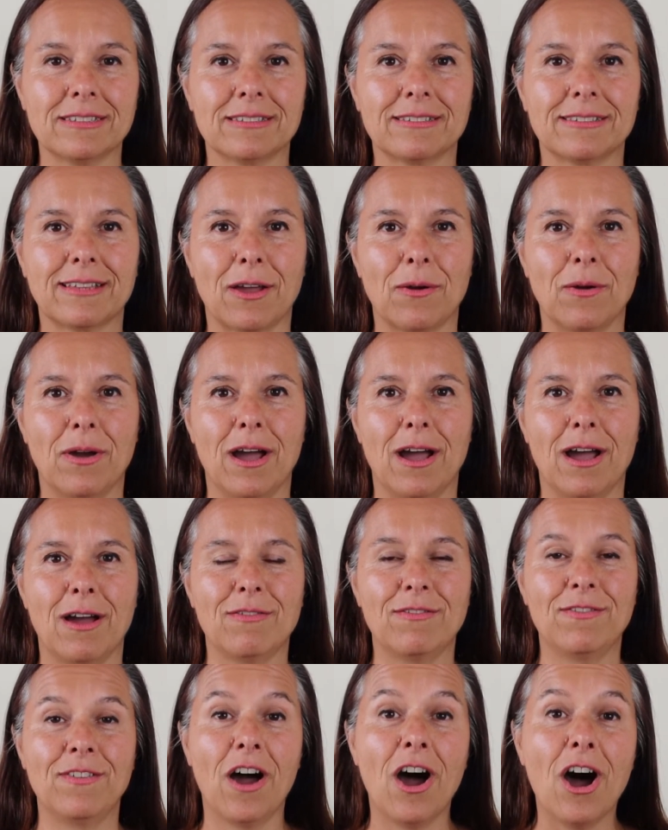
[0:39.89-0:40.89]
So
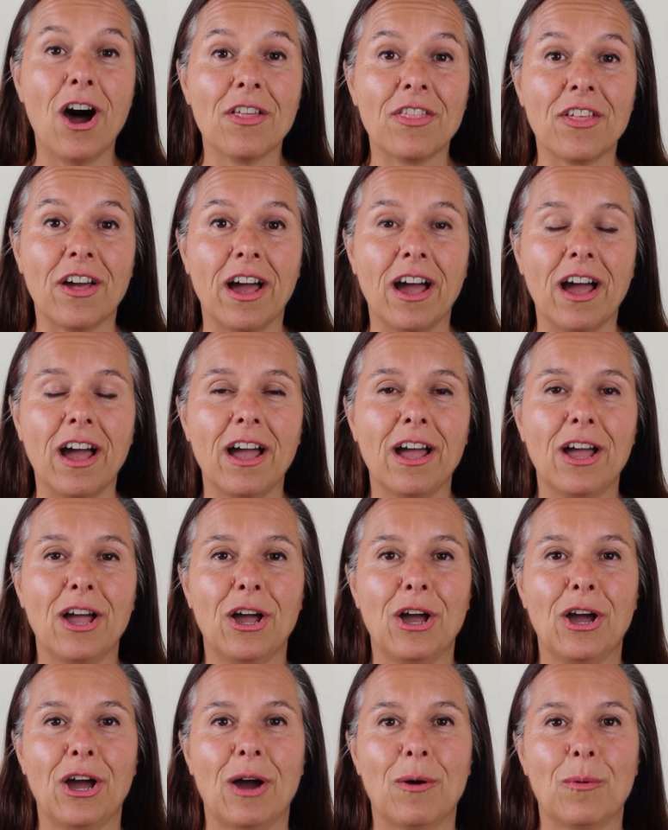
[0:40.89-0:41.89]
her father
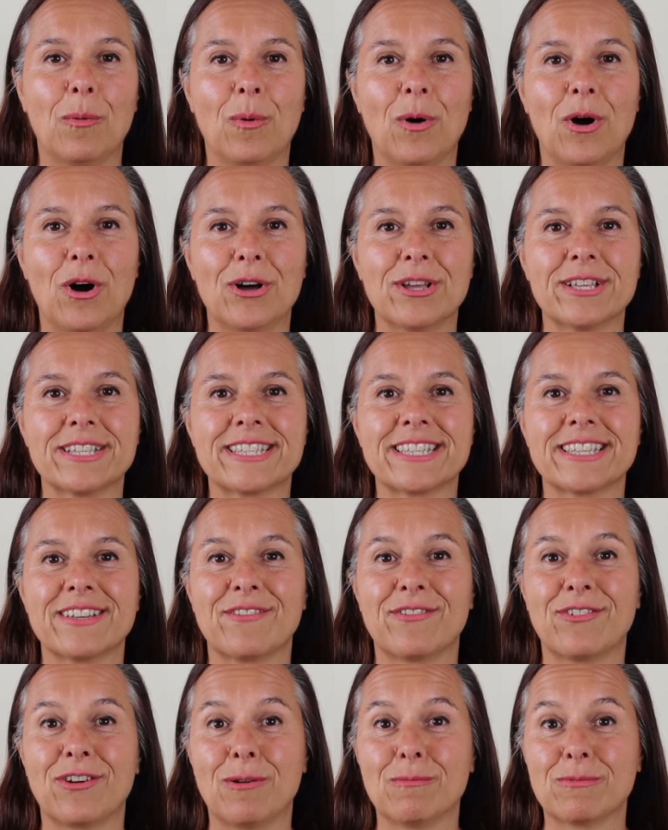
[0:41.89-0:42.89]
was
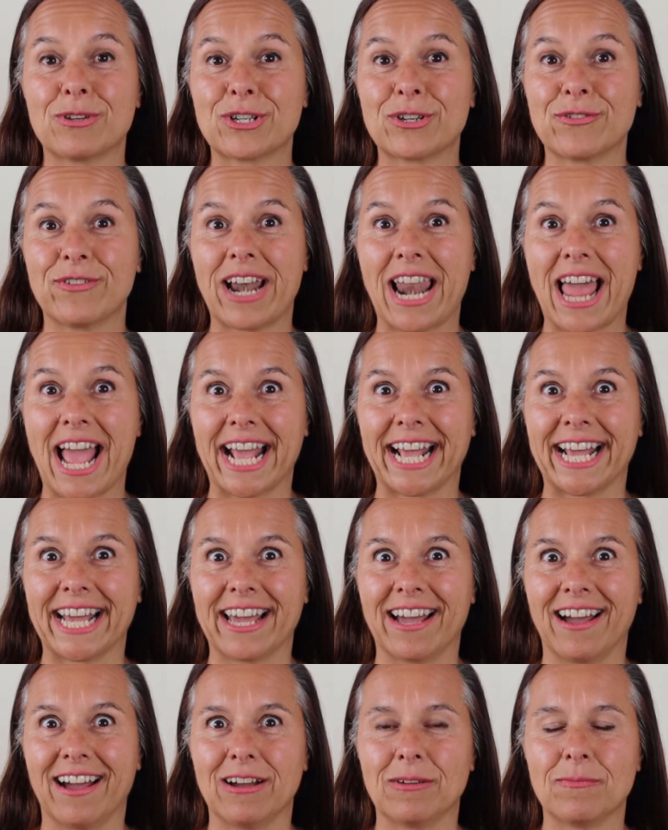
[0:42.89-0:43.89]
from Sri
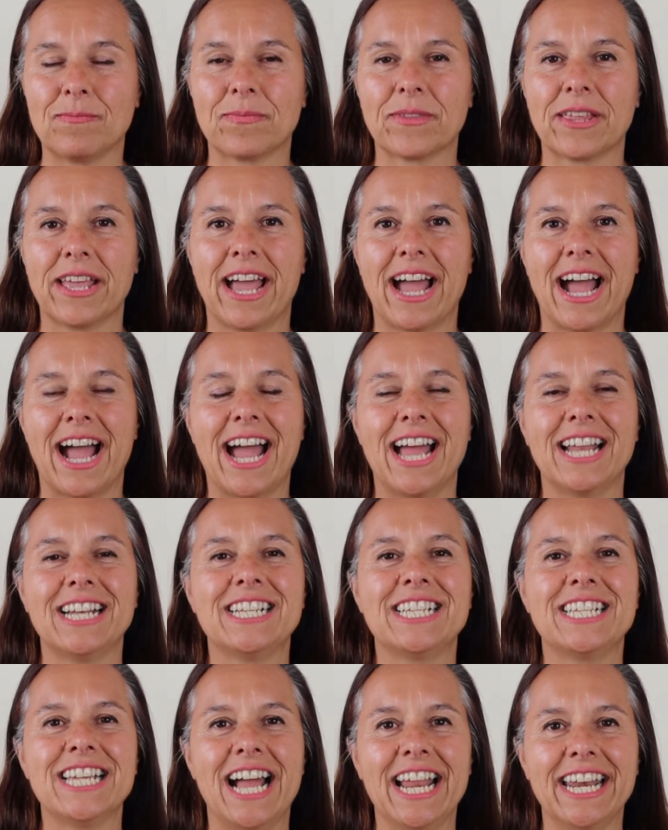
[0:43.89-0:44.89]
Lanka
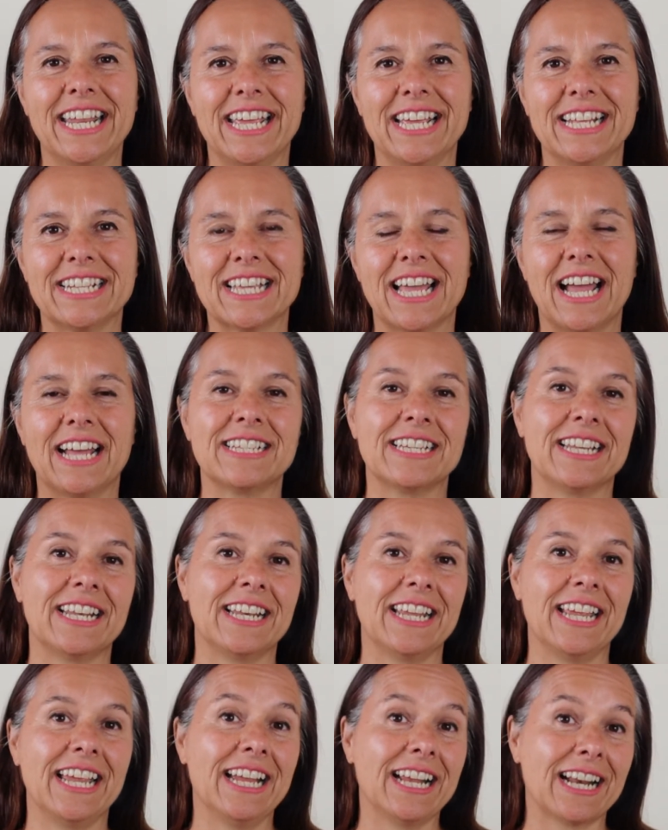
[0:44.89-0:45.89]
and Janet had
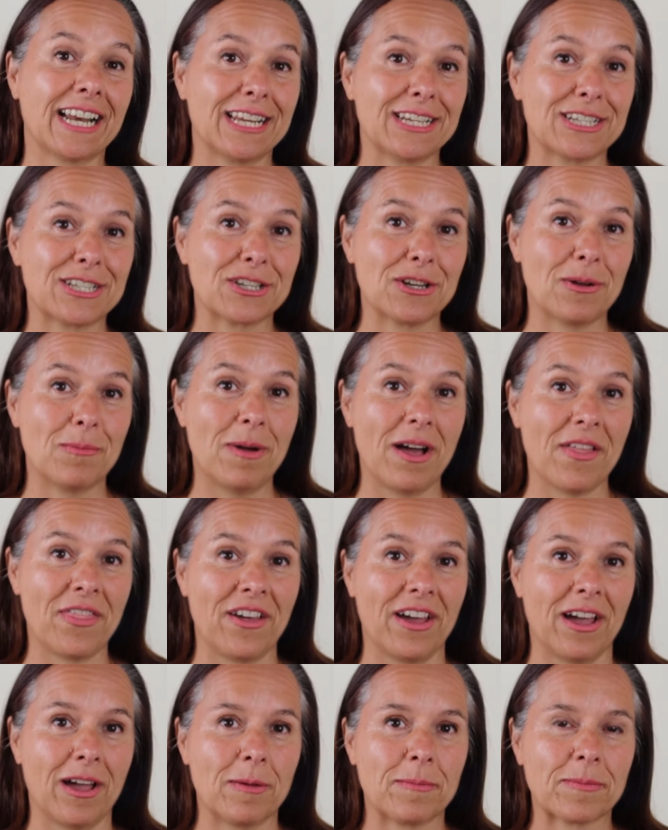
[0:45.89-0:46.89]
an English
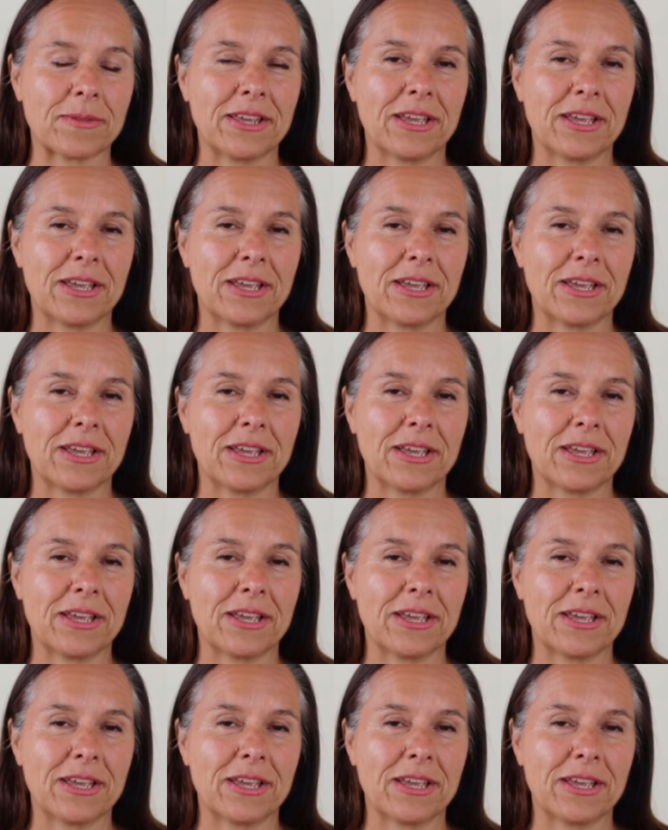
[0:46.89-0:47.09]
mother.